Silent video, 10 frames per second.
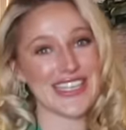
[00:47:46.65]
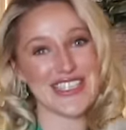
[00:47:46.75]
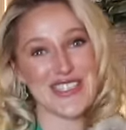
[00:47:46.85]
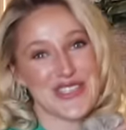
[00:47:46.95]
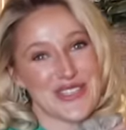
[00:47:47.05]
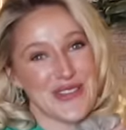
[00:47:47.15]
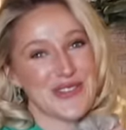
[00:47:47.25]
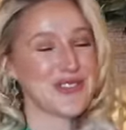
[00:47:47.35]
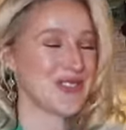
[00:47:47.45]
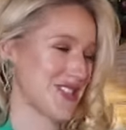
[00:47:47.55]
It's just so
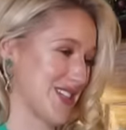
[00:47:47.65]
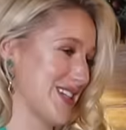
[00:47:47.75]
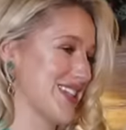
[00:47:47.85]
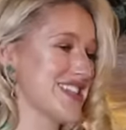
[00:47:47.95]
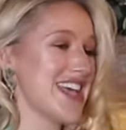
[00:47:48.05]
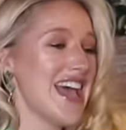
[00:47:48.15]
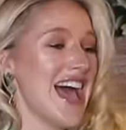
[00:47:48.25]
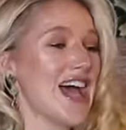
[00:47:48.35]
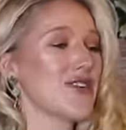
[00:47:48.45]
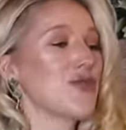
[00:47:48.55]
gorgeous
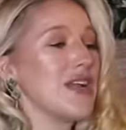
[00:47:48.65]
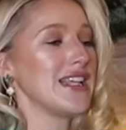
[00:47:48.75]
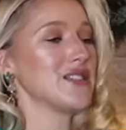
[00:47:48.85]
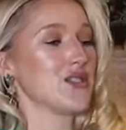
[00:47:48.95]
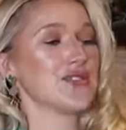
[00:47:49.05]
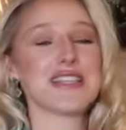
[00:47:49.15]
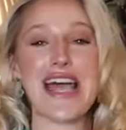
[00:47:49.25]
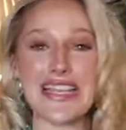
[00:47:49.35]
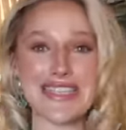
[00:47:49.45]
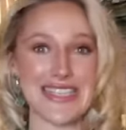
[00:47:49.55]
and really sort of
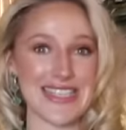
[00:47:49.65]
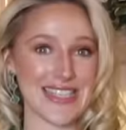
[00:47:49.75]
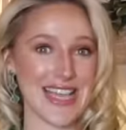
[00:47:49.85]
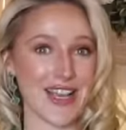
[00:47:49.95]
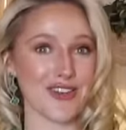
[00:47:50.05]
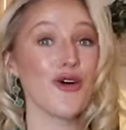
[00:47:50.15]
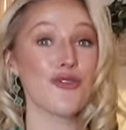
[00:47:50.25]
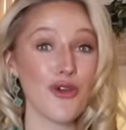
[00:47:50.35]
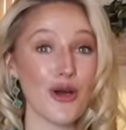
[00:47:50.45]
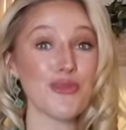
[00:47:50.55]
sets the scene
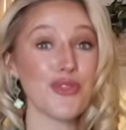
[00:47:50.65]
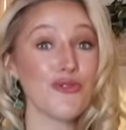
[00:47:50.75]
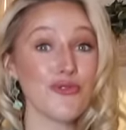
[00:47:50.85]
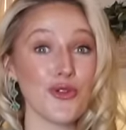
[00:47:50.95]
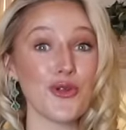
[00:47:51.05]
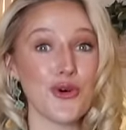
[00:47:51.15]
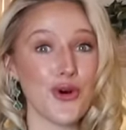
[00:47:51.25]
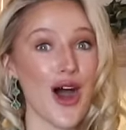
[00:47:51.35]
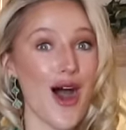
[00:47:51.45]
from the floor